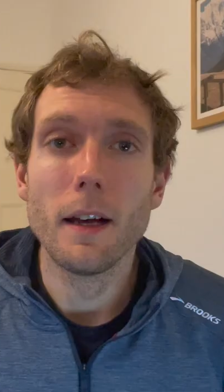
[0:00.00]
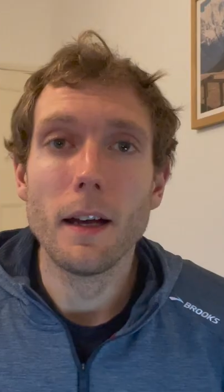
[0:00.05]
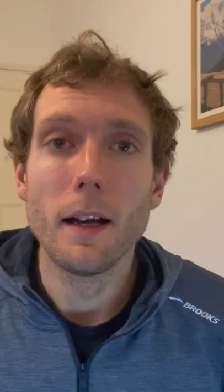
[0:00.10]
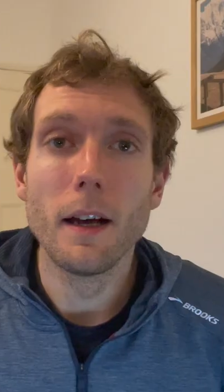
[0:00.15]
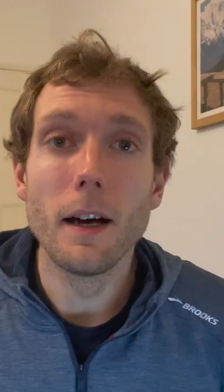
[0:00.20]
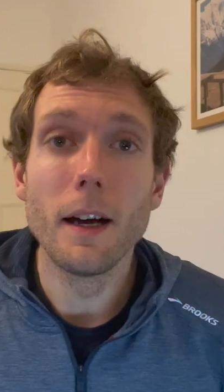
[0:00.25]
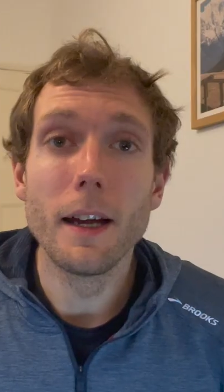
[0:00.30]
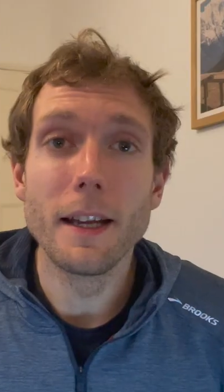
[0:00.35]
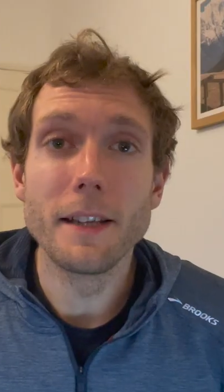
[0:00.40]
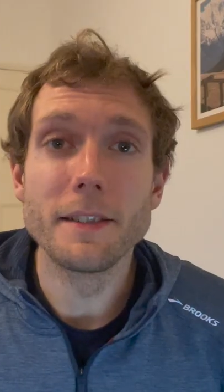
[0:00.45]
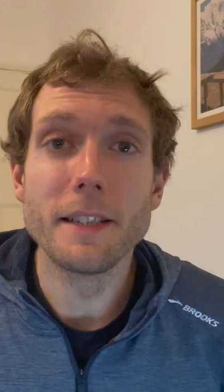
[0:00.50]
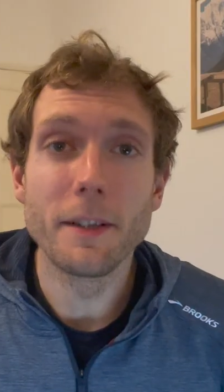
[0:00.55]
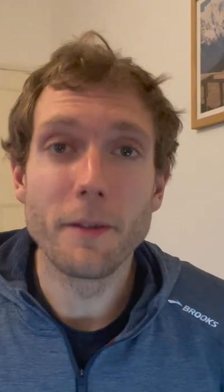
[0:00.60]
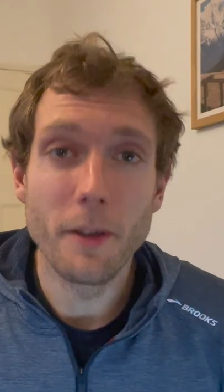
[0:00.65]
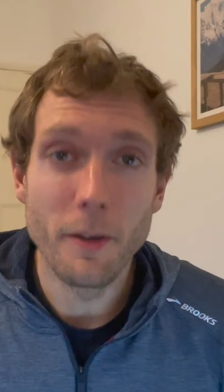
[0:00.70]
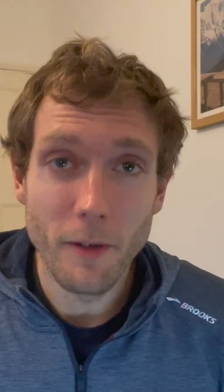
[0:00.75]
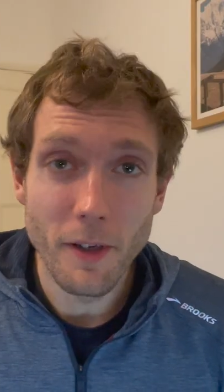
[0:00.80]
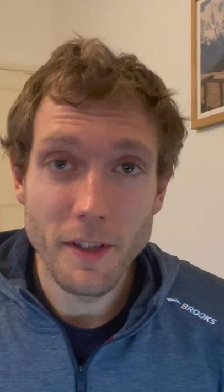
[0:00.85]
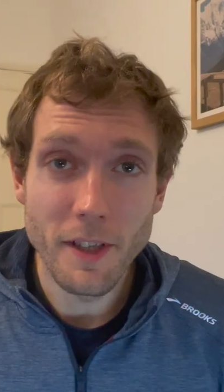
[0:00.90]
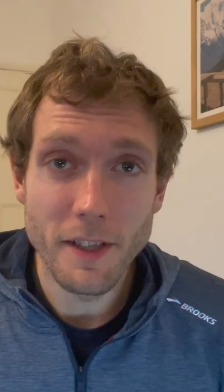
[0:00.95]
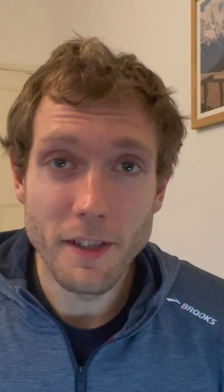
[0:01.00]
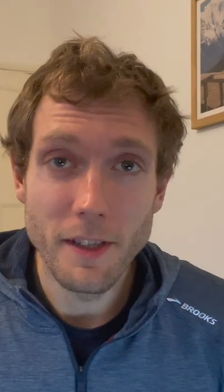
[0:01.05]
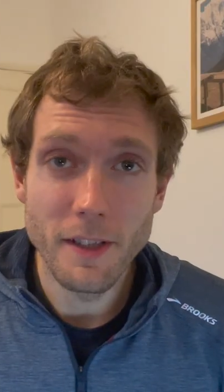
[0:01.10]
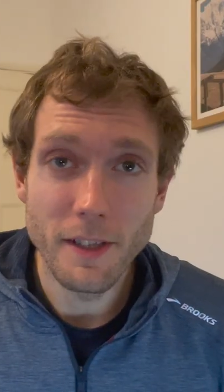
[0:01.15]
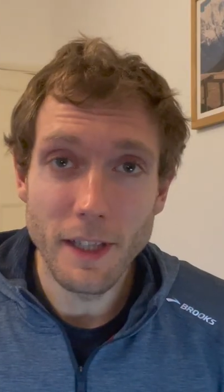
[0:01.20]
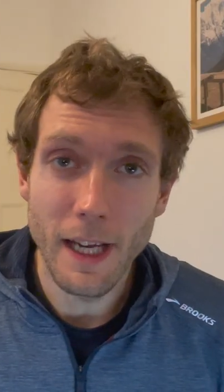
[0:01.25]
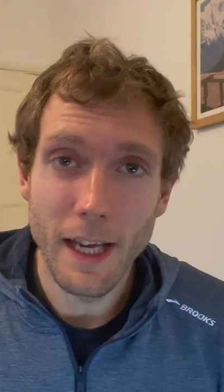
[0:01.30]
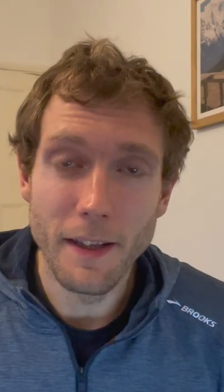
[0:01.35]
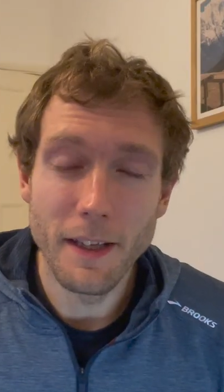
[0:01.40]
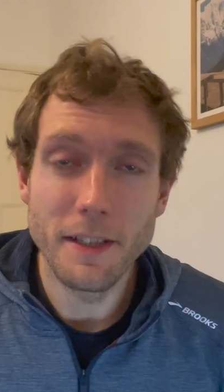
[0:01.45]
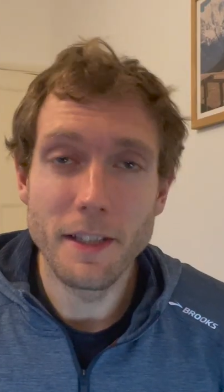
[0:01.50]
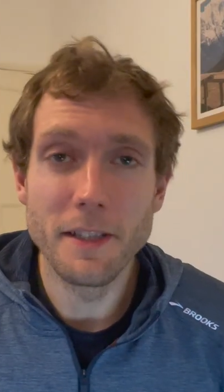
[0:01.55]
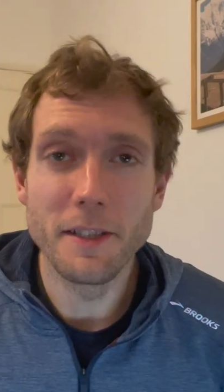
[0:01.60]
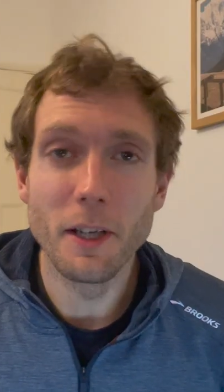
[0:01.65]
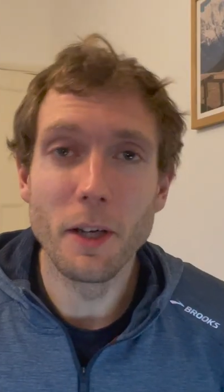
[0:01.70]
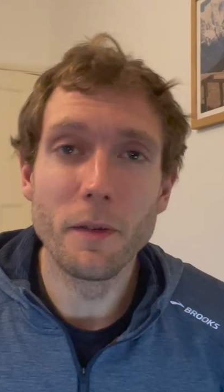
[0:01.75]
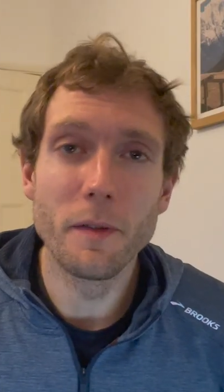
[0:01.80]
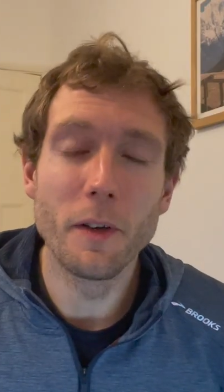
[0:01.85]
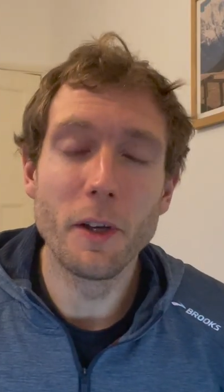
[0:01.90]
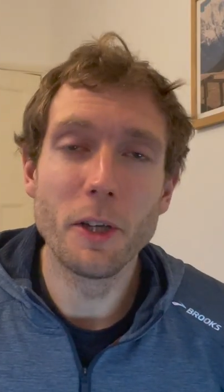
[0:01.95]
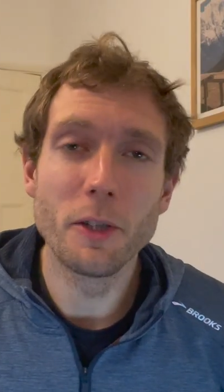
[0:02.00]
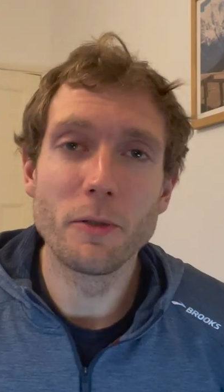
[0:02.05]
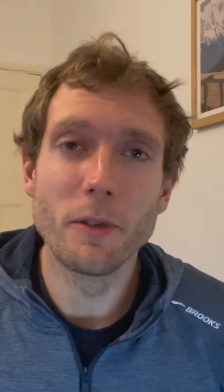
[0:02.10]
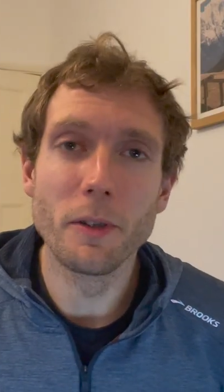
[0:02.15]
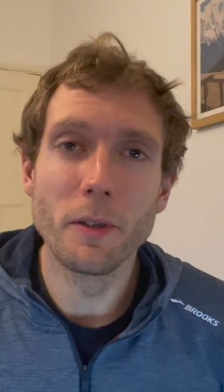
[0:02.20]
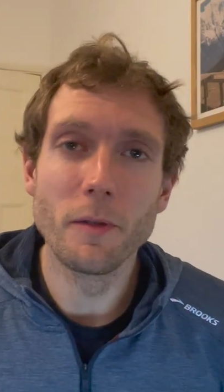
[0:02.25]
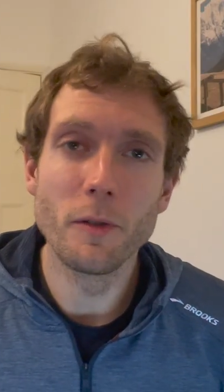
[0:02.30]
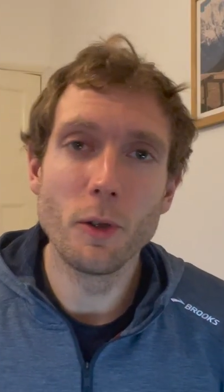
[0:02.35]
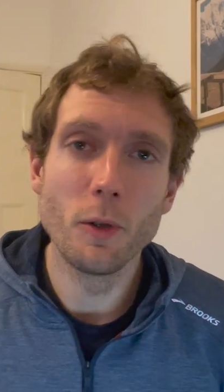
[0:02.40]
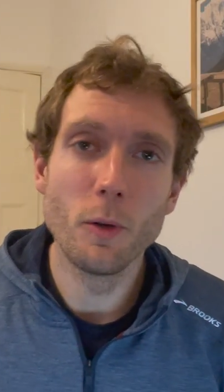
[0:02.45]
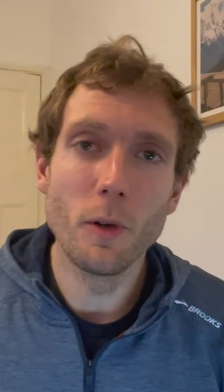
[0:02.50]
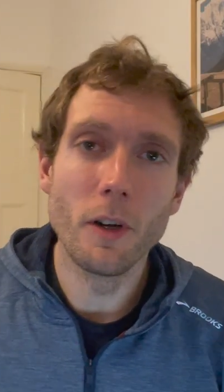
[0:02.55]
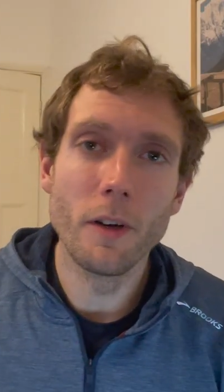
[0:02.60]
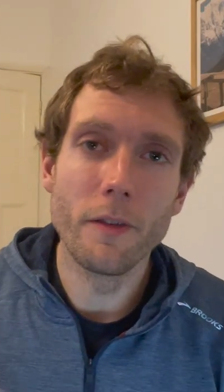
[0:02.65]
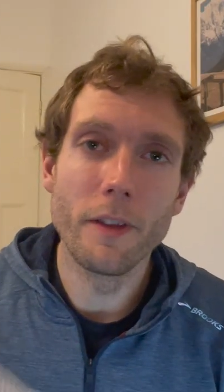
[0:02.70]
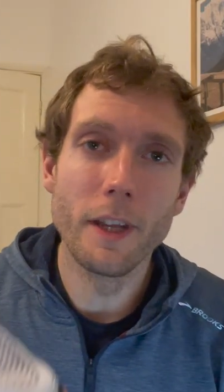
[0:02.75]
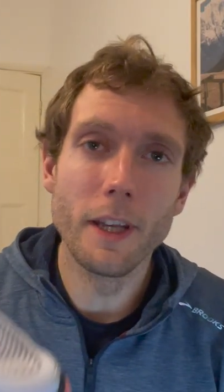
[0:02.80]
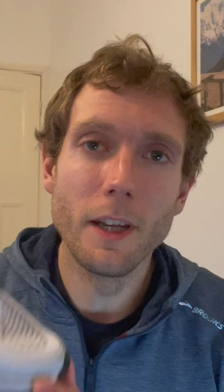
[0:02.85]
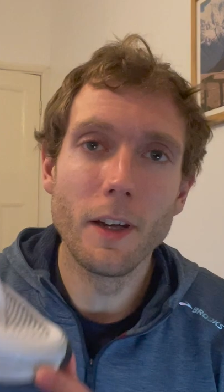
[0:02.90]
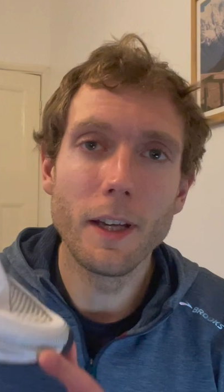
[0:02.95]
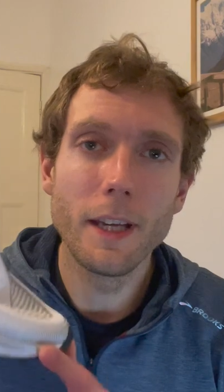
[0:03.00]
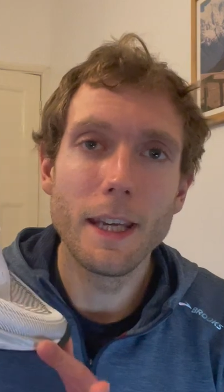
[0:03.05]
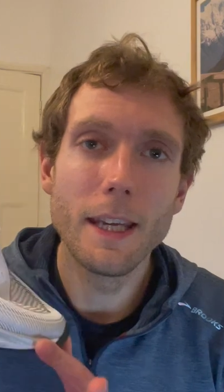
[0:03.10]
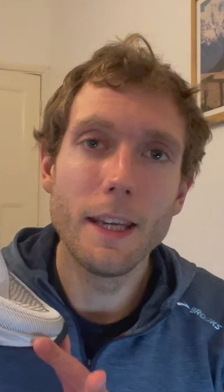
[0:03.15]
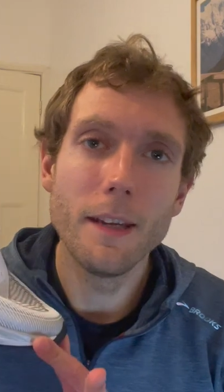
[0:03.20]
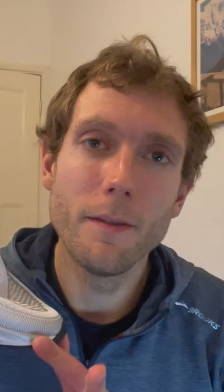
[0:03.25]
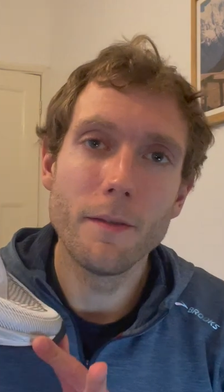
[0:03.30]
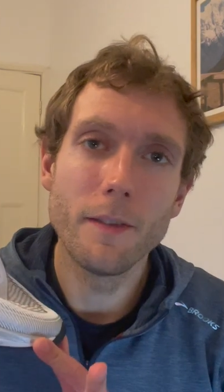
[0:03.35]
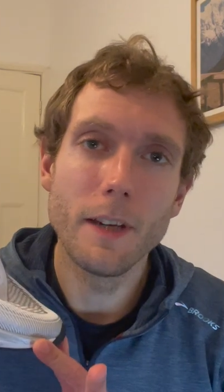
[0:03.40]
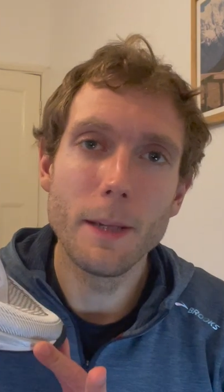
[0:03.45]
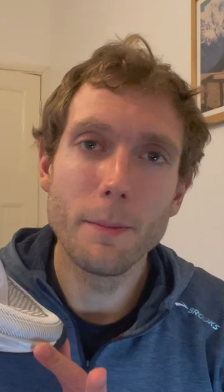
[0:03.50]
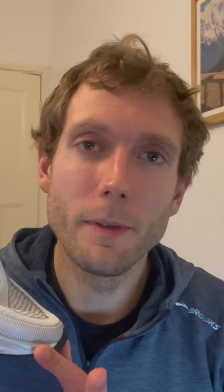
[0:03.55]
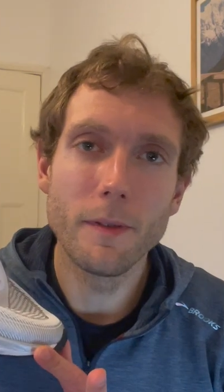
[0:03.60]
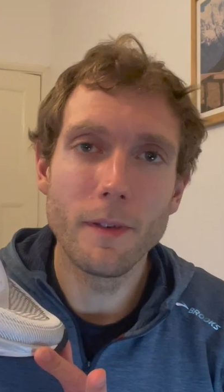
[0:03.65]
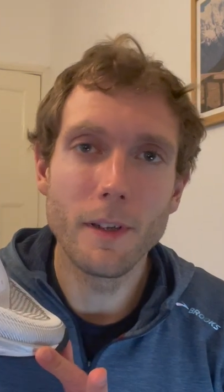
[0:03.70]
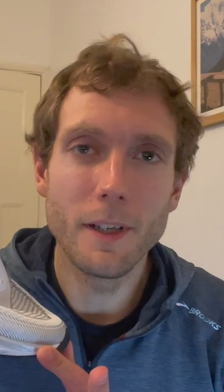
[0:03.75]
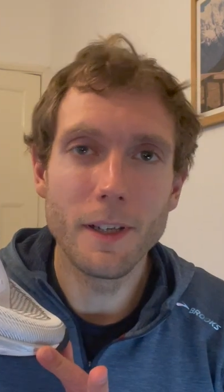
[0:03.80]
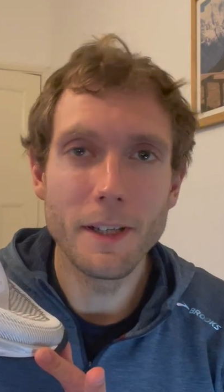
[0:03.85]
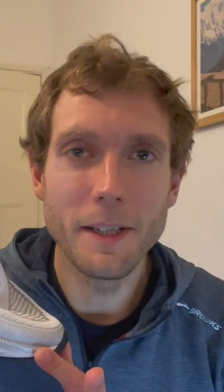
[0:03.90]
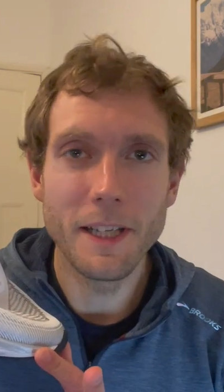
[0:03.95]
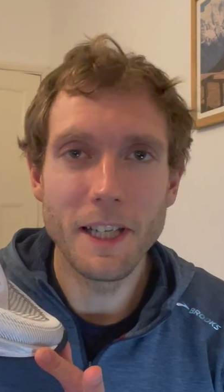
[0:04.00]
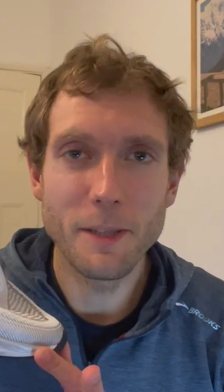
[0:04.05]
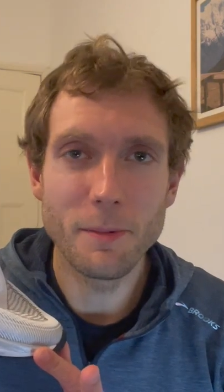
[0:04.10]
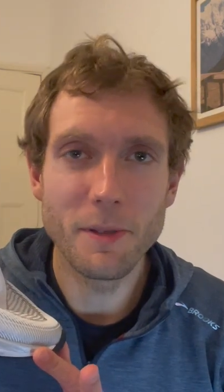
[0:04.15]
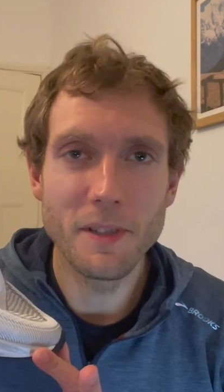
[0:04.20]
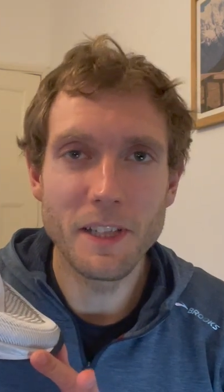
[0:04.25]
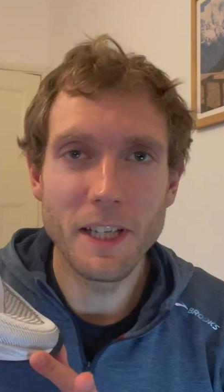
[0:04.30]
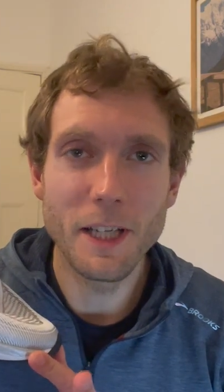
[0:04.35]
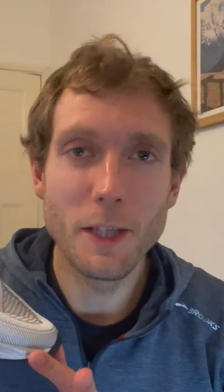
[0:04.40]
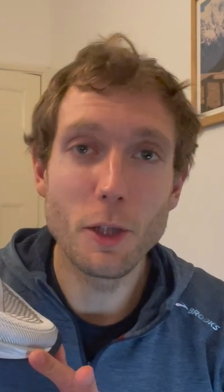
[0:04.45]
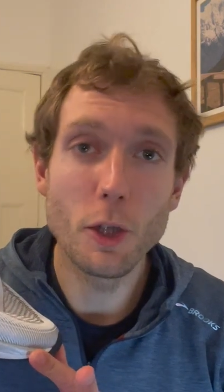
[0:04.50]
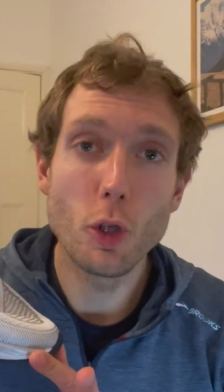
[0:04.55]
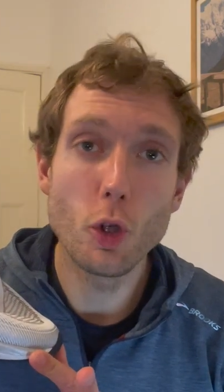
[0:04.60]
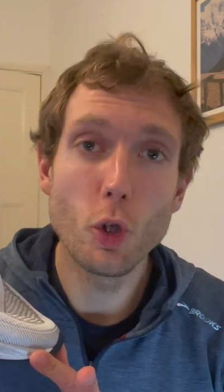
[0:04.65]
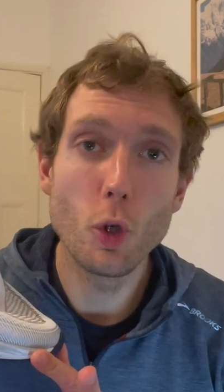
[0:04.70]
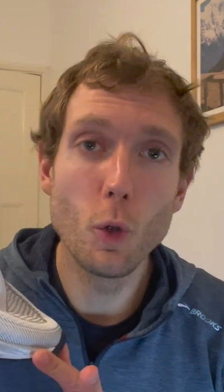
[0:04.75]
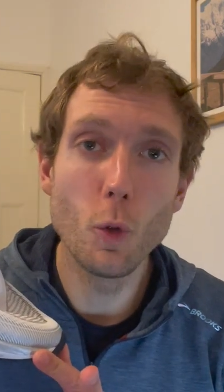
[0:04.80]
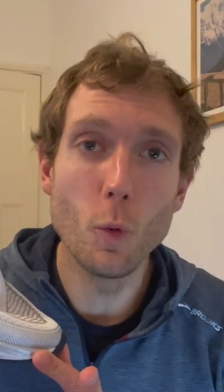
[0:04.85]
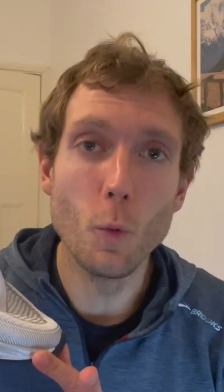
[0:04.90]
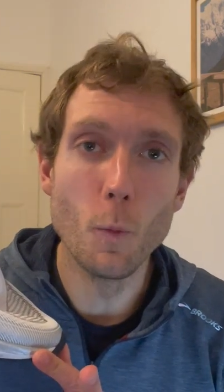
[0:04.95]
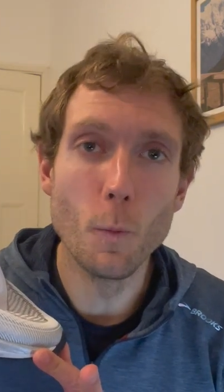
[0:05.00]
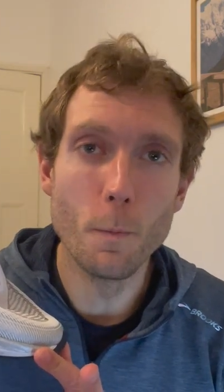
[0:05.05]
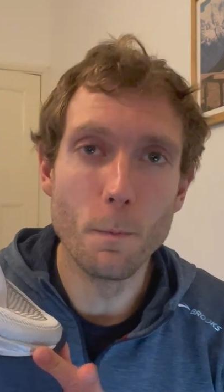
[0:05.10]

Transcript: Hi, it's Nick from the Run Testers, and this is our first run review of the Nike Vaporfly NEXT Percent 2.